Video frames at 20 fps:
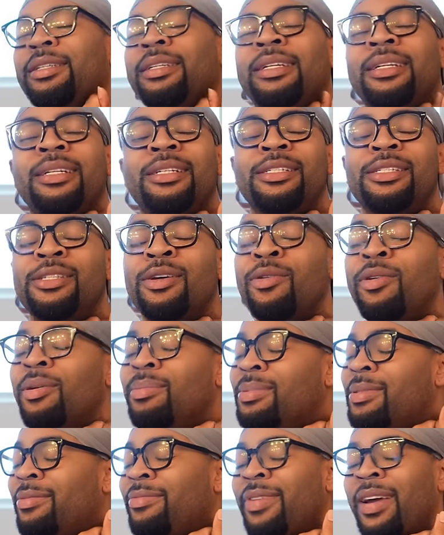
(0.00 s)
get to soak
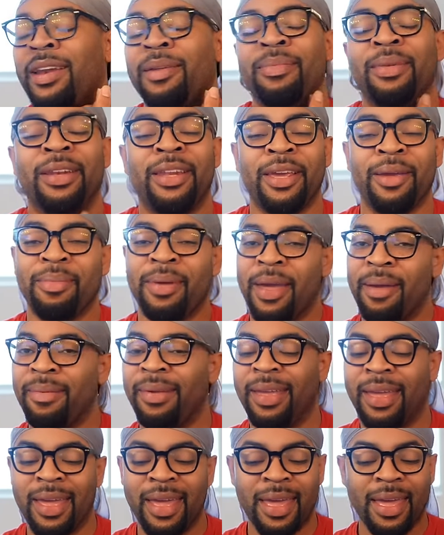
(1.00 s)
up some vitamin D,
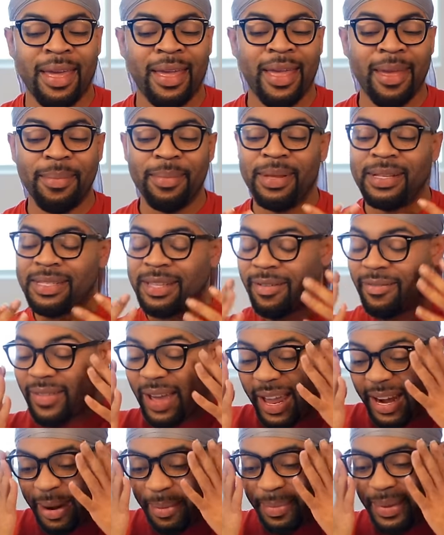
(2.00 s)
baby. Give me some
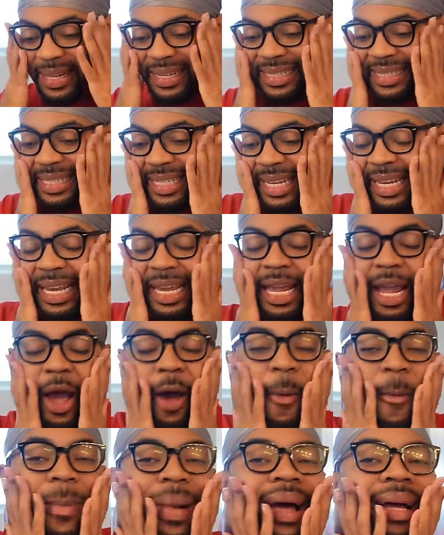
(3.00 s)
vitamin D
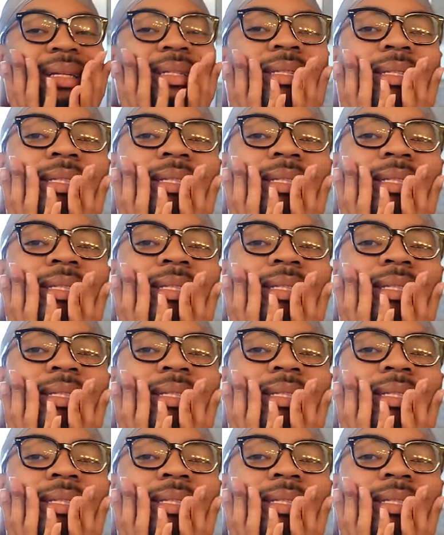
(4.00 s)
on my